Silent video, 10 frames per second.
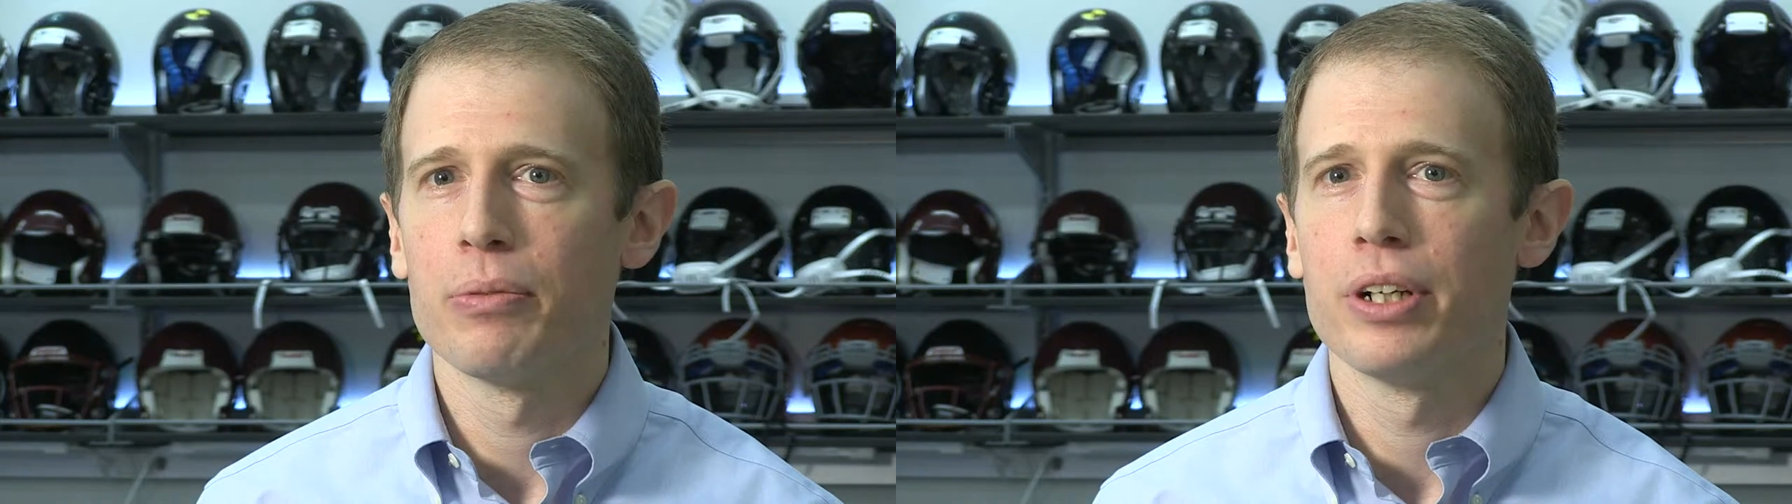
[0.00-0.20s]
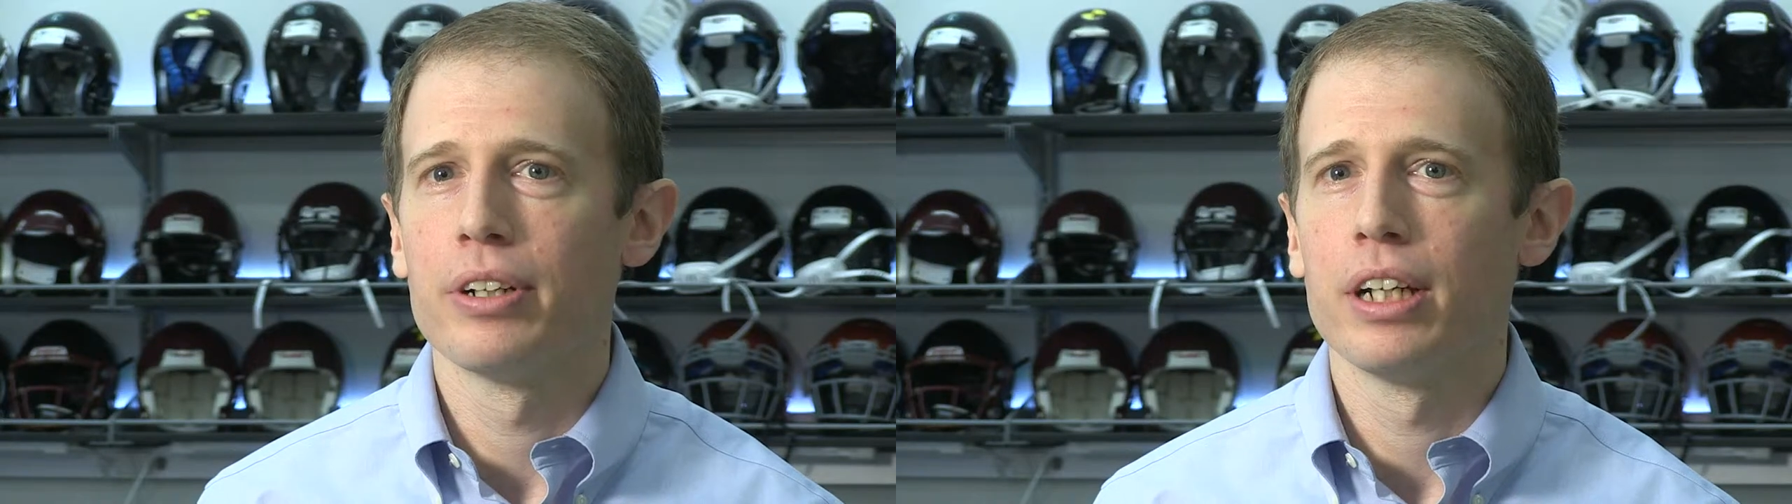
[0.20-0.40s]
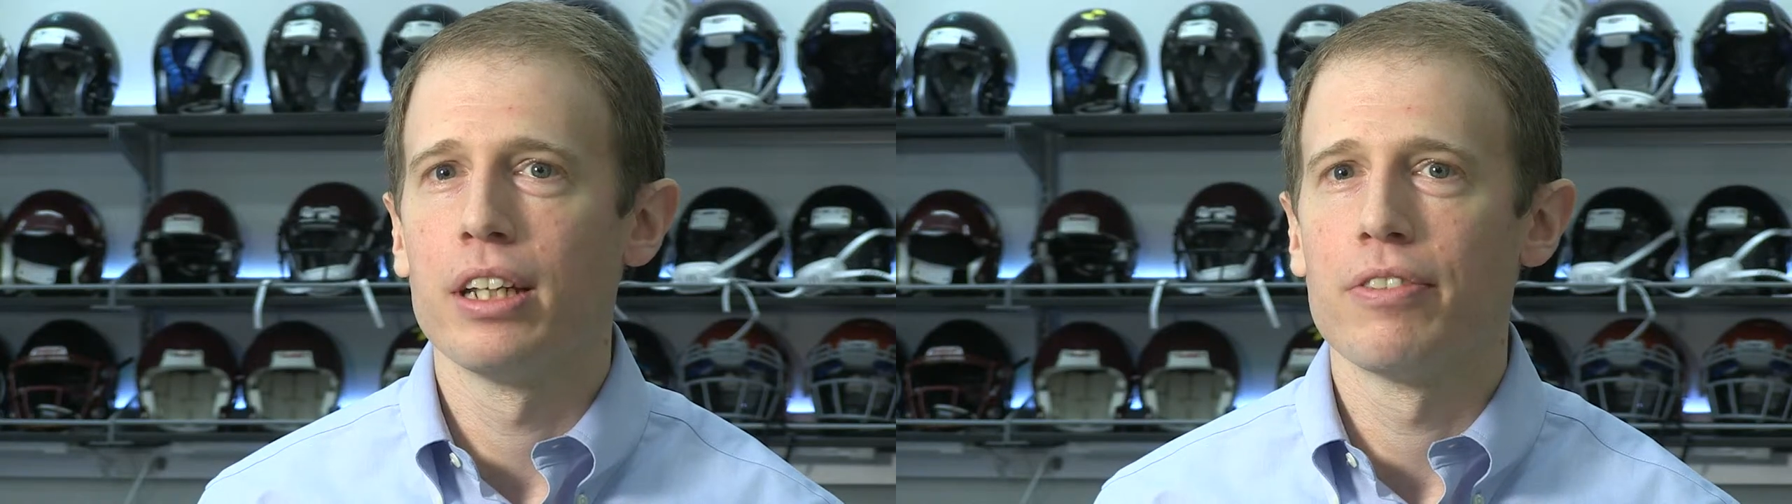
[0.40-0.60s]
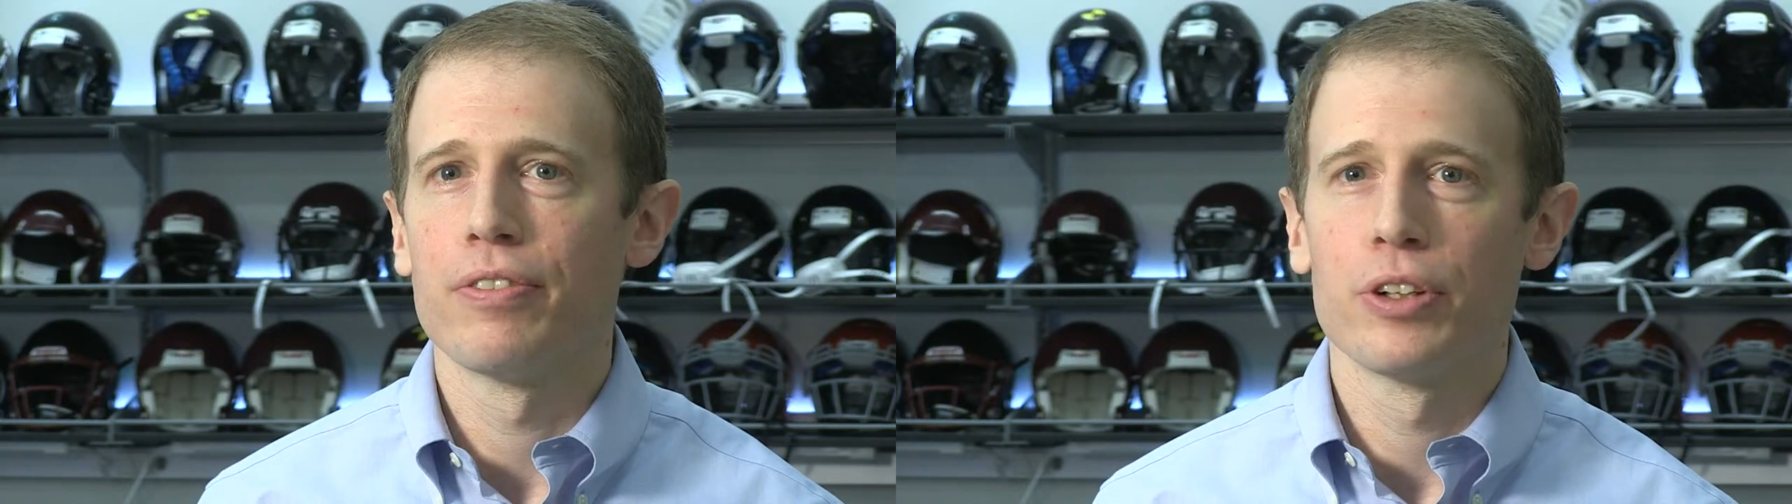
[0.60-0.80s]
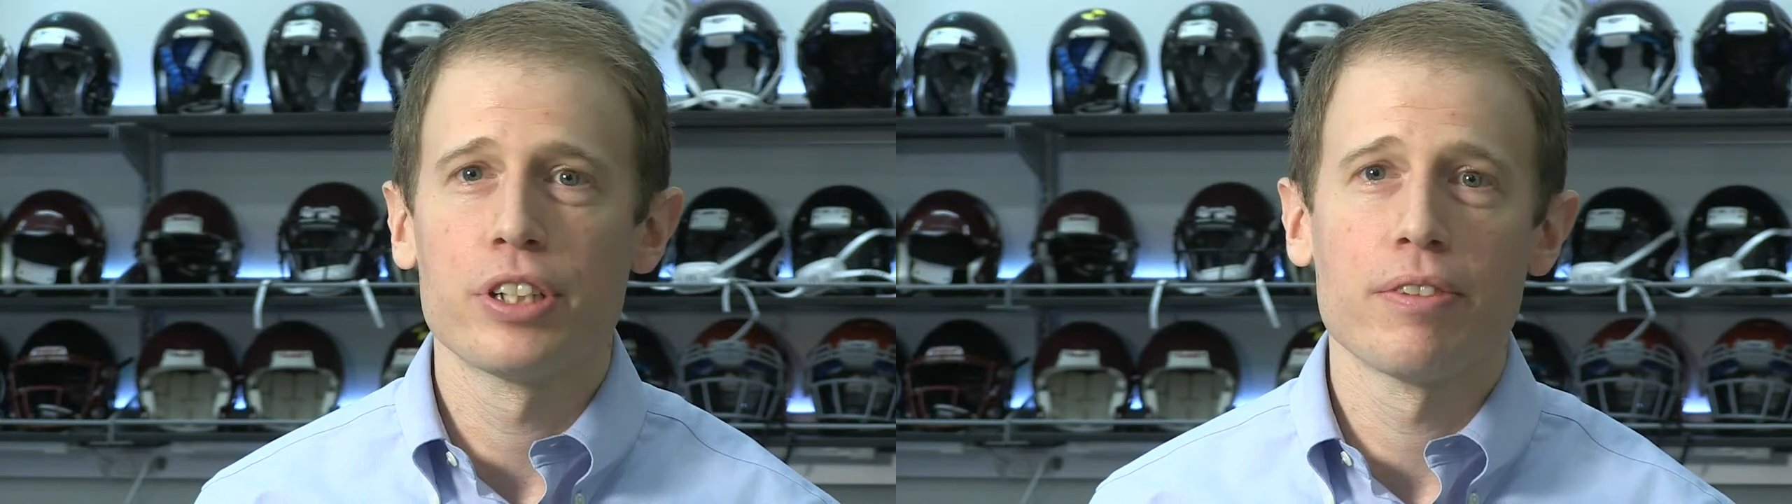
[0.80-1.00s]
we created the
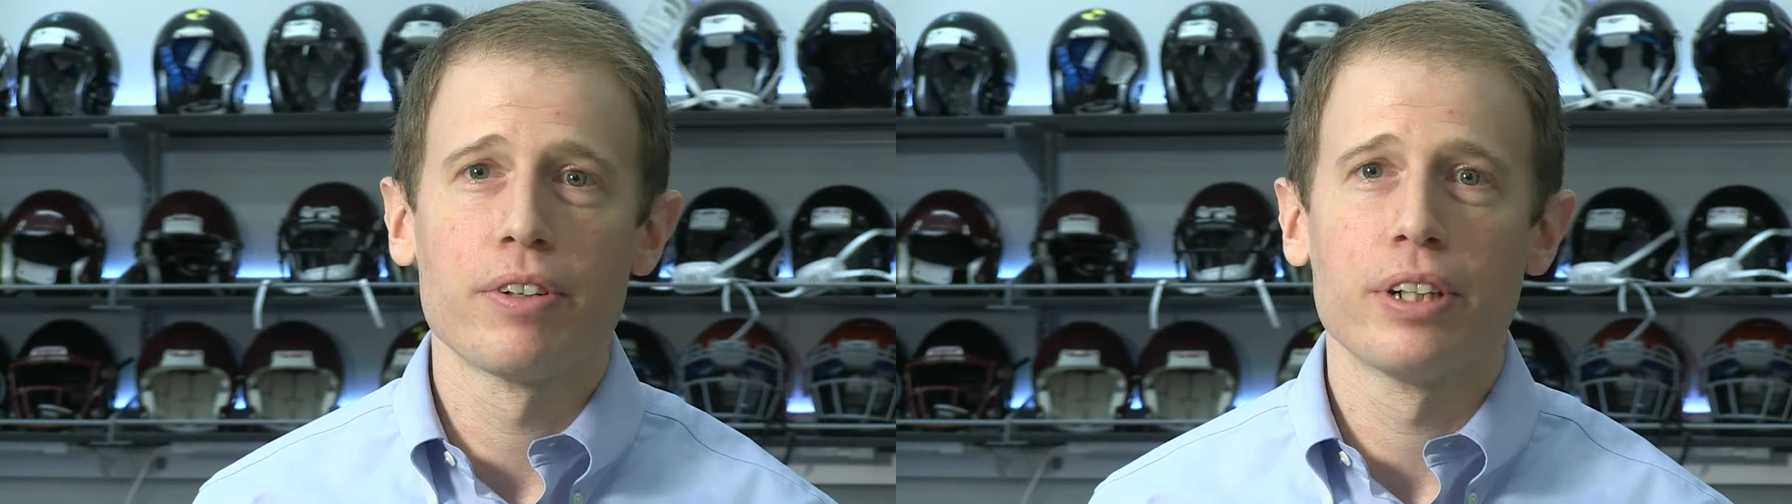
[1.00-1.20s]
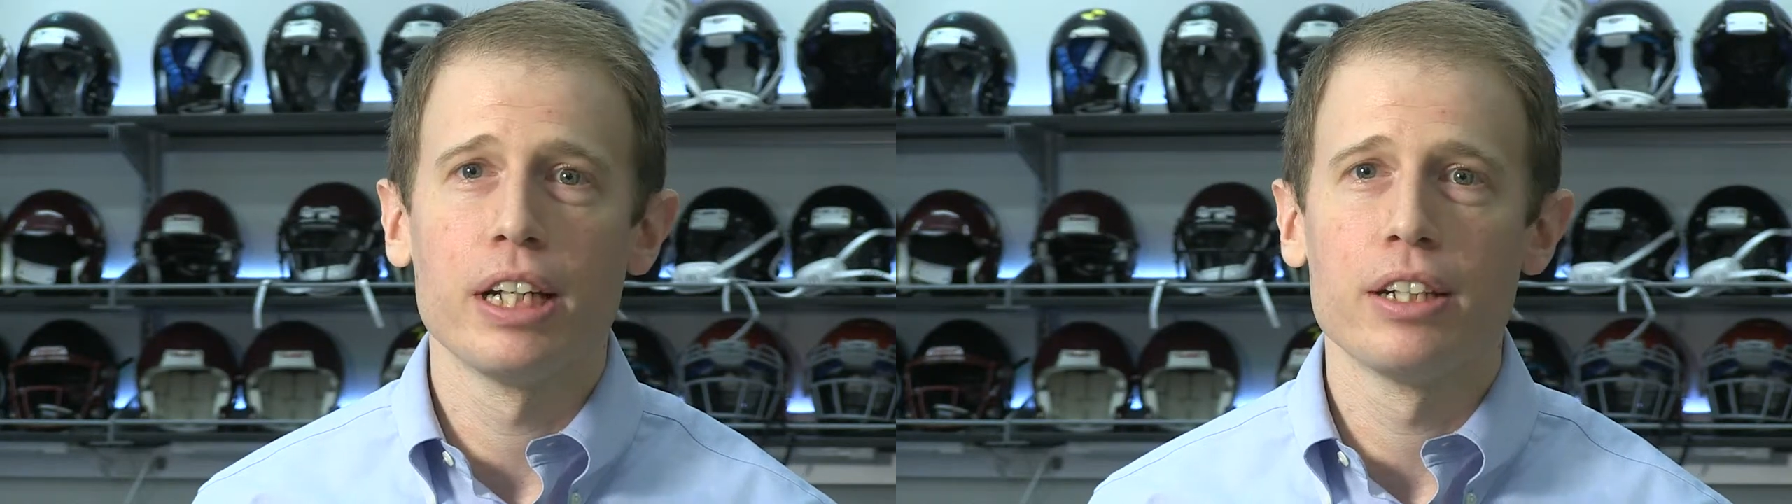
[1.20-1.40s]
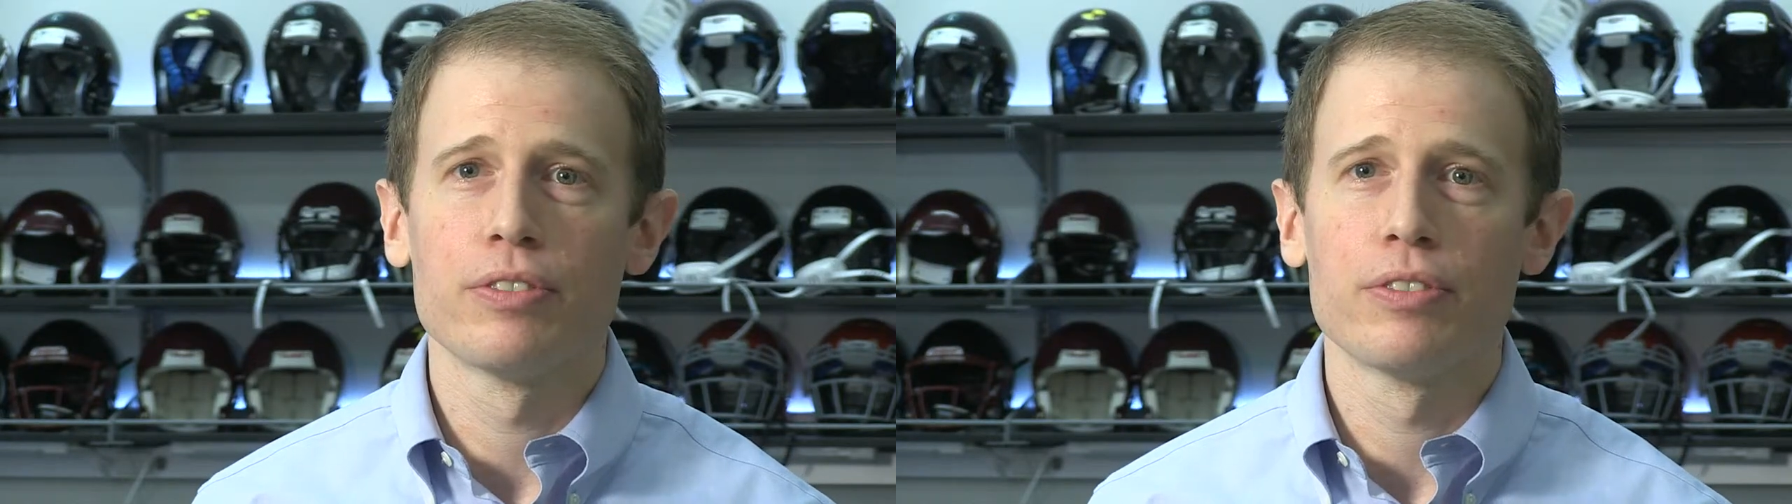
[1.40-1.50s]
first ever ratings